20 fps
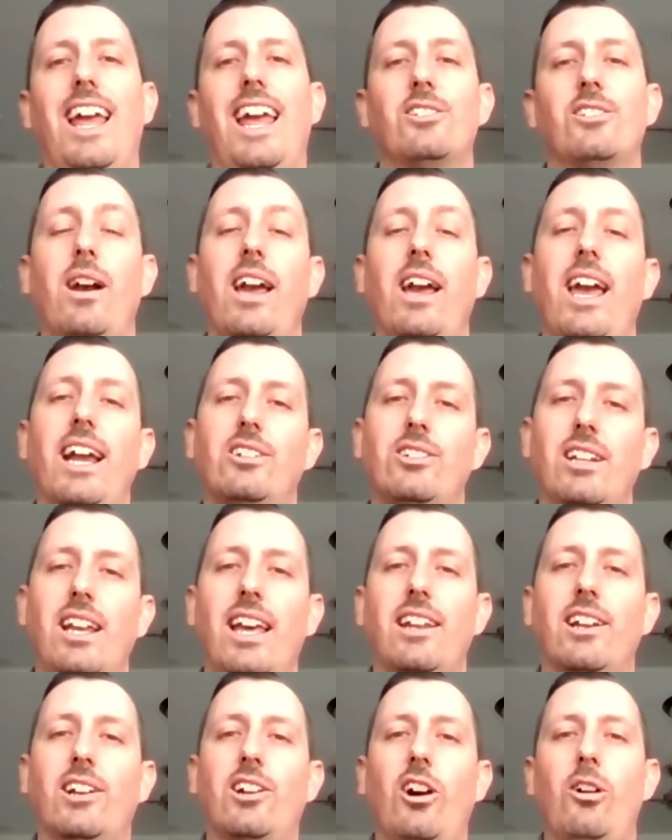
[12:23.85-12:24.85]
so I actually
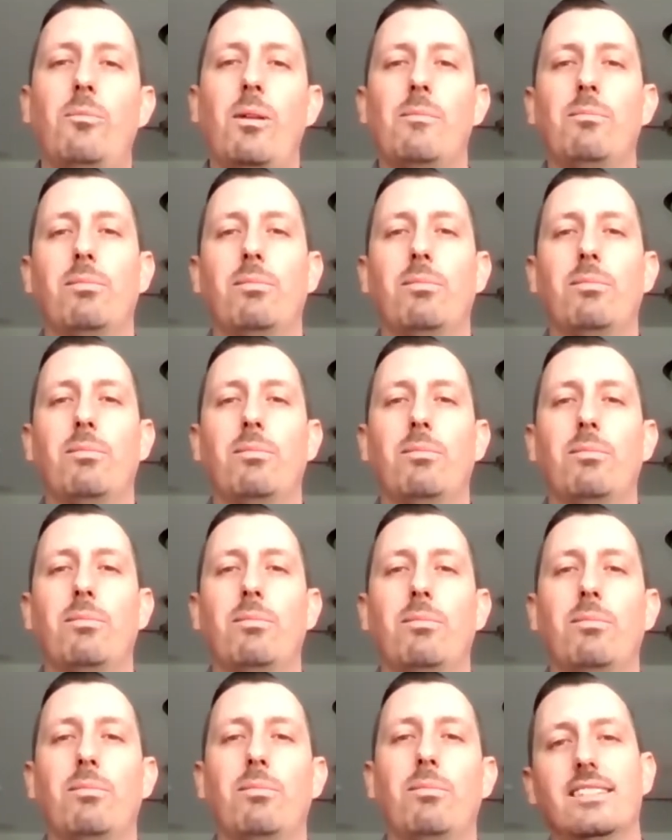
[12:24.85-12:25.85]
had to call my
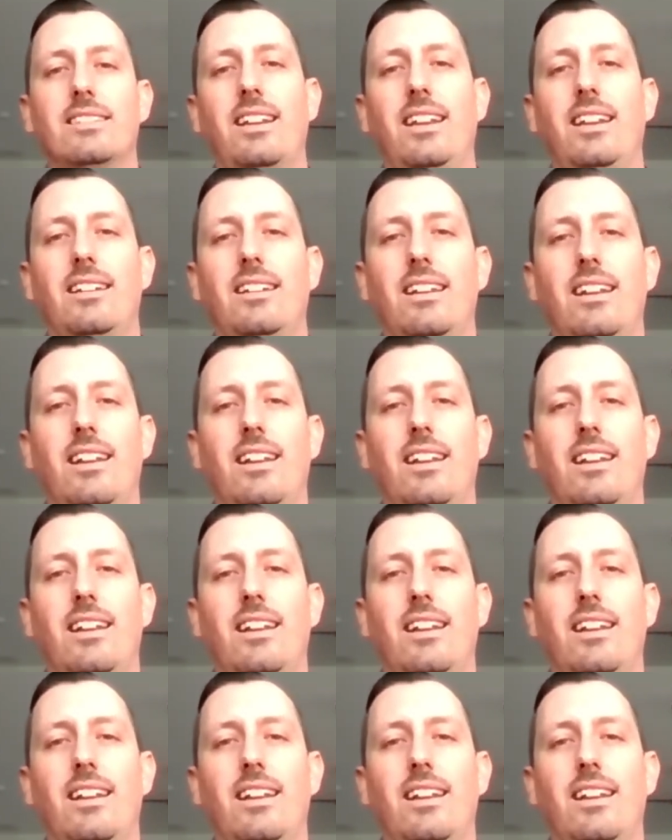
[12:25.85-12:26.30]
planner and say,